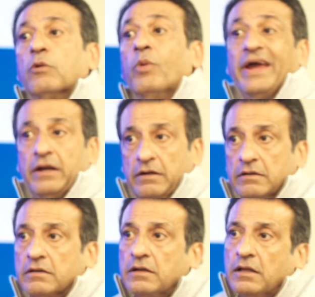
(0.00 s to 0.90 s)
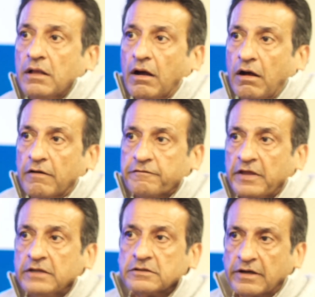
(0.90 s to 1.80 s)
aware of
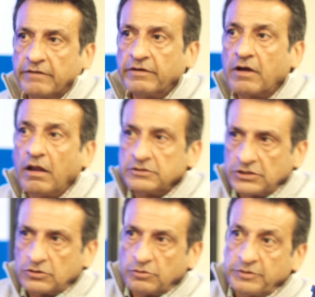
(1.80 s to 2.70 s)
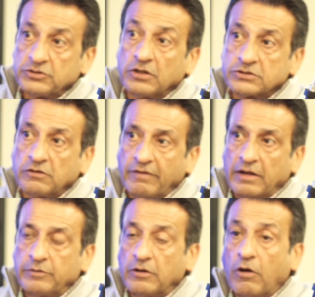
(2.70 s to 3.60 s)
the integrative oncology group is also available.